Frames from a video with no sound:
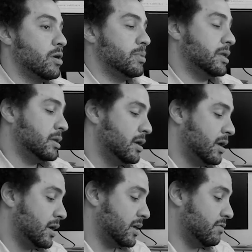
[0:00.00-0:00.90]
I mean,
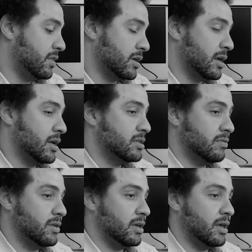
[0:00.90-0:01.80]
given the
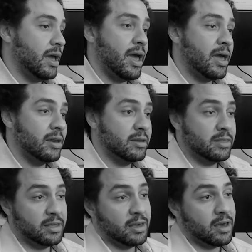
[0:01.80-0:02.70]
connectivity and
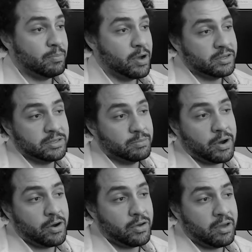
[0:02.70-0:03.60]
the processing
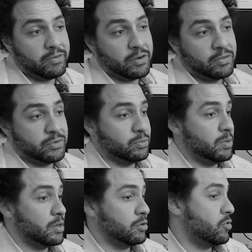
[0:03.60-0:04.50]
power you have here, this would
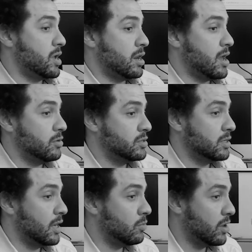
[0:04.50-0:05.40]
make a great IoT
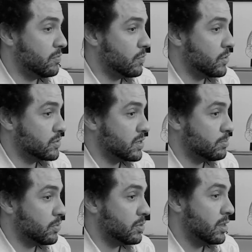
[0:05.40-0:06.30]
gateway, for example.